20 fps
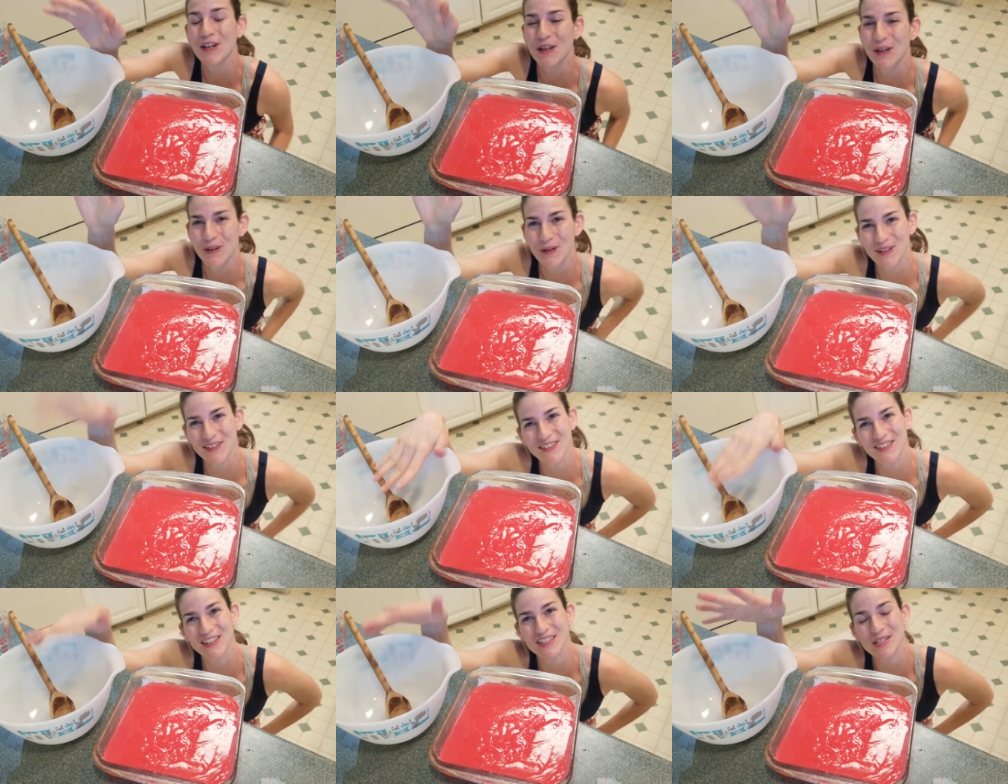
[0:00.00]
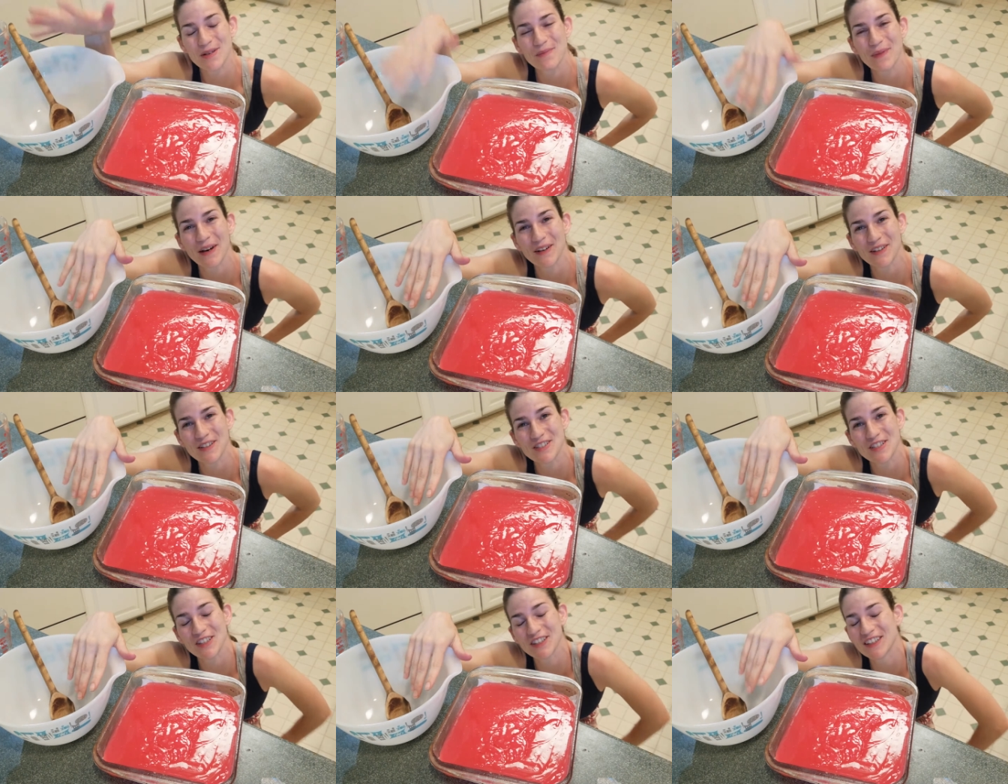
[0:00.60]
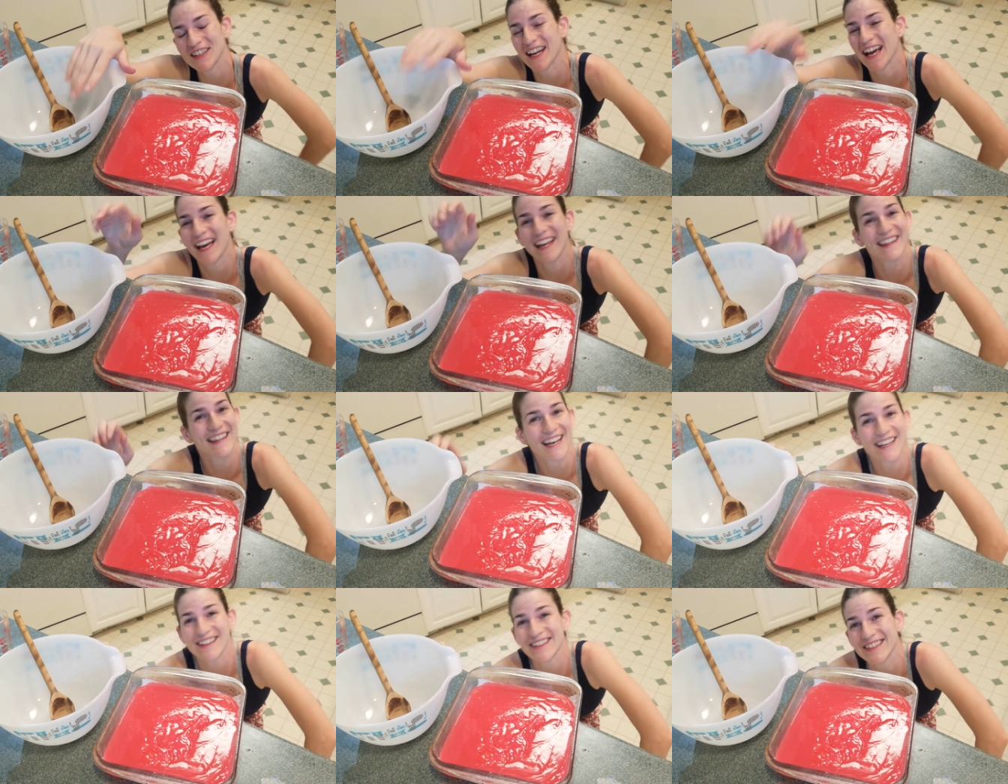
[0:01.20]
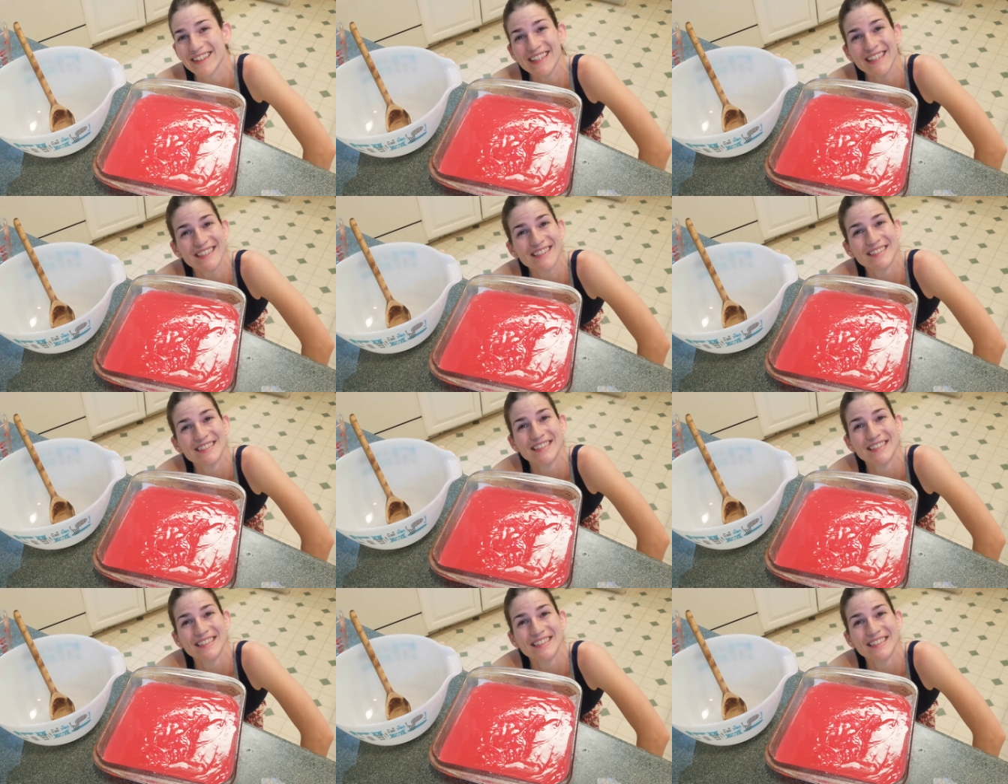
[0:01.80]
Cornstarch and powdered sugar, and that's it.